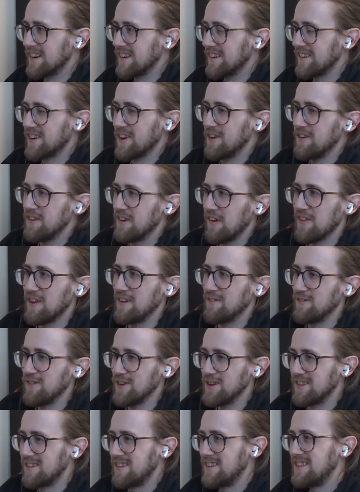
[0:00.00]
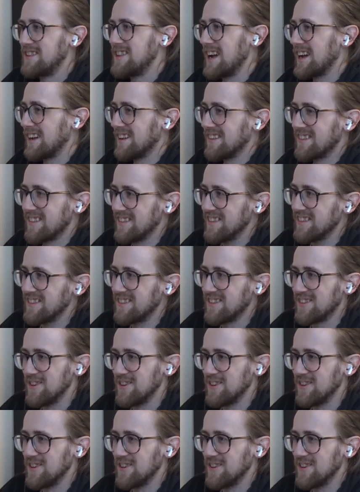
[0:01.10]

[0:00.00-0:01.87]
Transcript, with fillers: and going on their first dates and